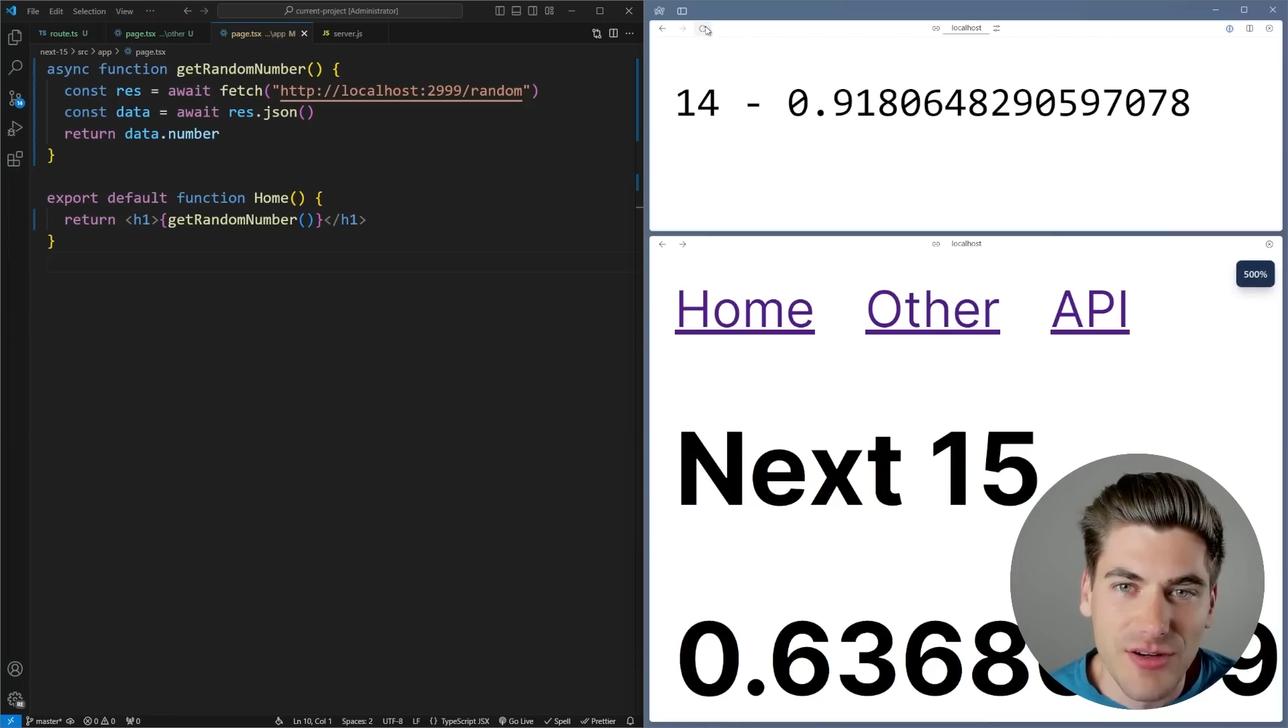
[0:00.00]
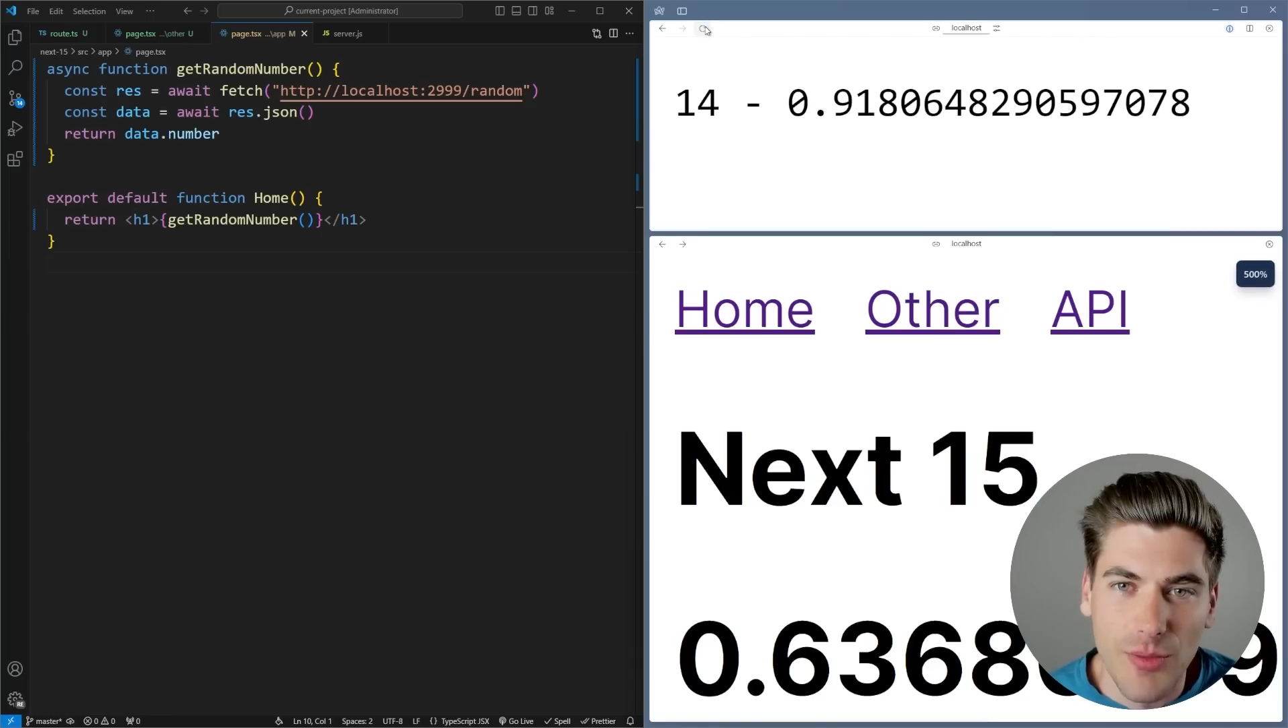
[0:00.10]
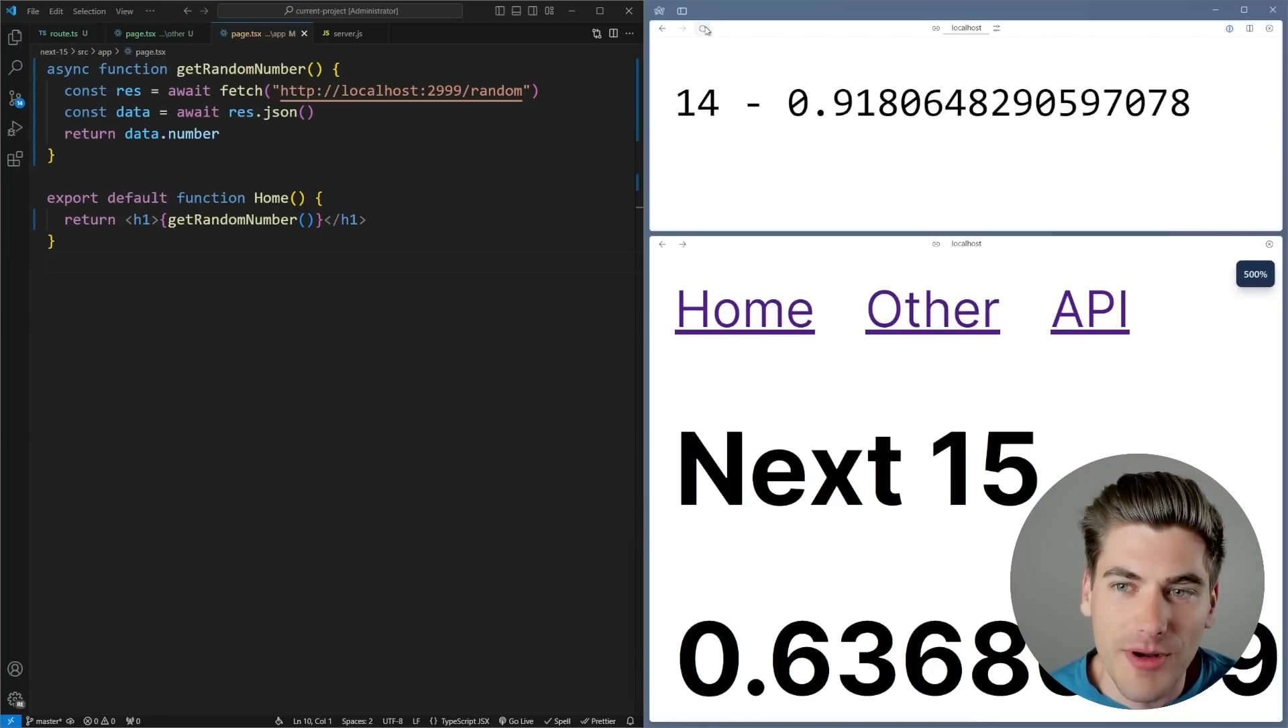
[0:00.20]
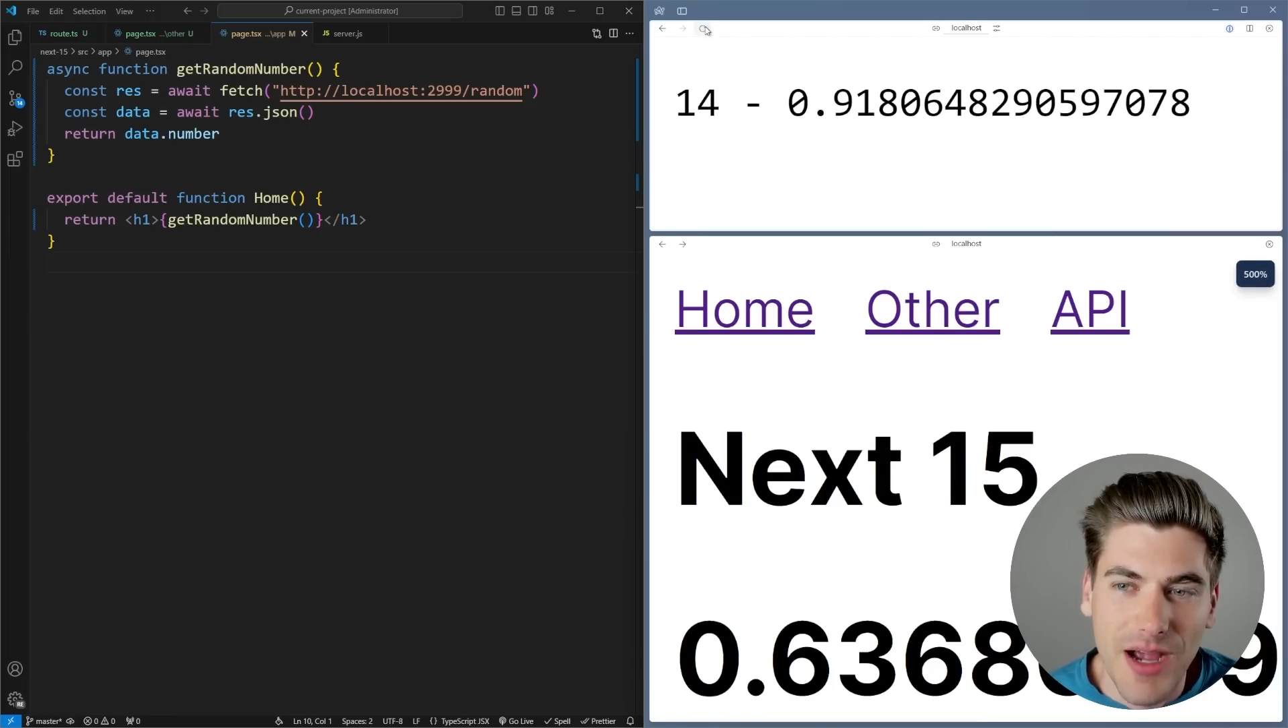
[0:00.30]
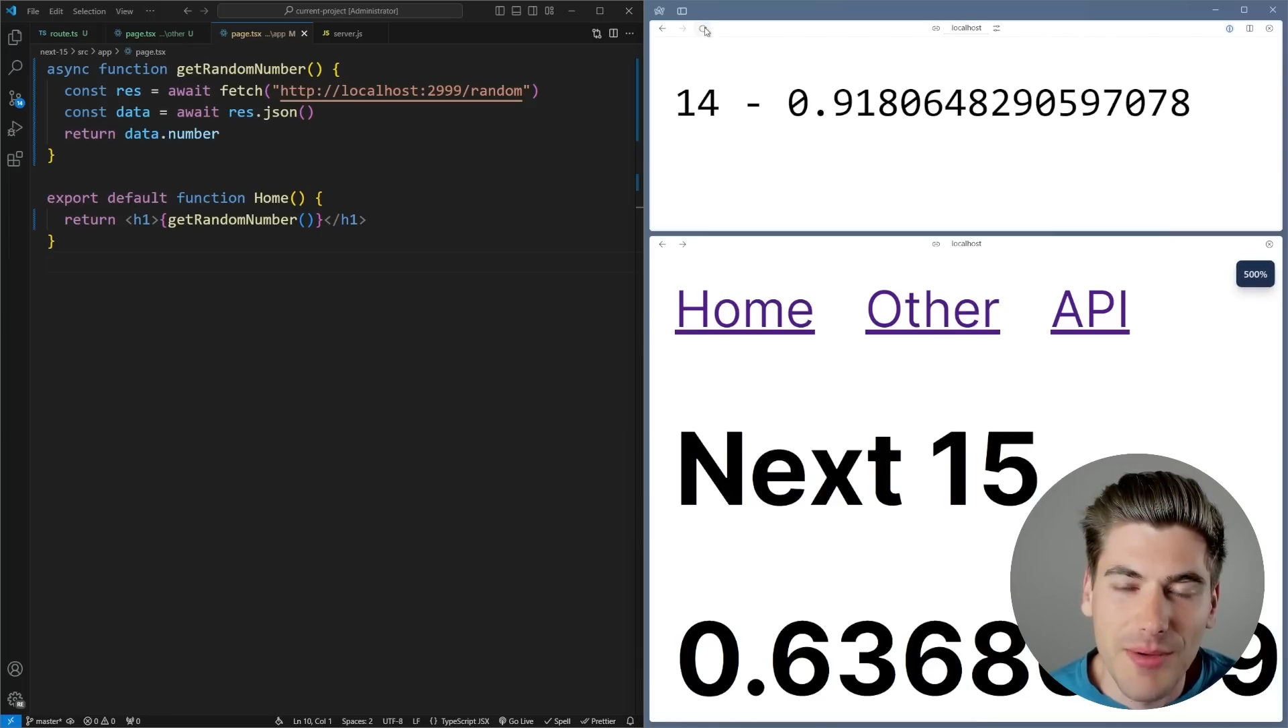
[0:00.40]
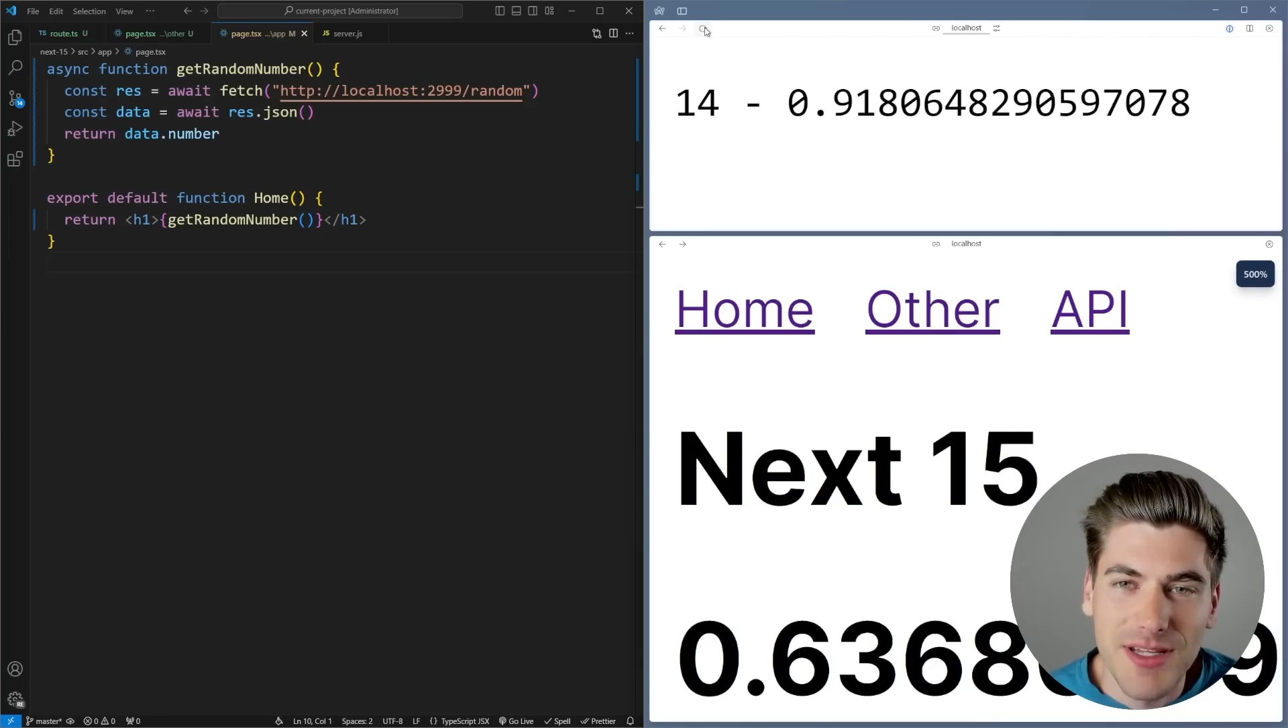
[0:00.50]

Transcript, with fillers: no matter how many